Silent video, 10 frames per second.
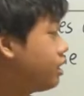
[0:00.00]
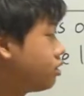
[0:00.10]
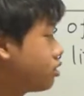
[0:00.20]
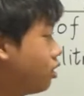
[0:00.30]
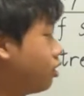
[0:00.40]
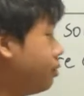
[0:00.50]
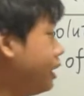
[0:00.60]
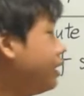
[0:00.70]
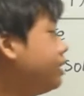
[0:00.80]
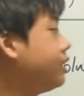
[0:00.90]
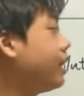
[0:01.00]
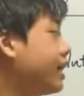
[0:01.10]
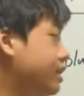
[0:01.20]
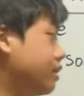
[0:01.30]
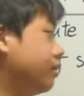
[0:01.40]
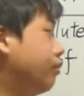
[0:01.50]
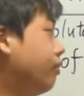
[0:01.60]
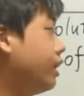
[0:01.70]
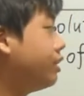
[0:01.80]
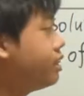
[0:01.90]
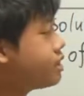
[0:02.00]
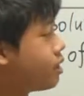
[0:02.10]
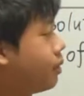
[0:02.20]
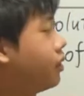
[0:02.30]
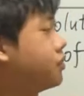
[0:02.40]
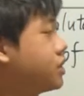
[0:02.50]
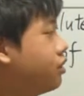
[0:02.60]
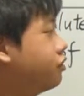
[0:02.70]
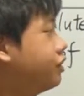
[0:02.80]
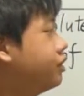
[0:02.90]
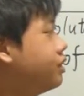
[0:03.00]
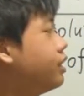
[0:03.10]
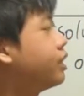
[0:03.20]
So solubility as in this amount of solvent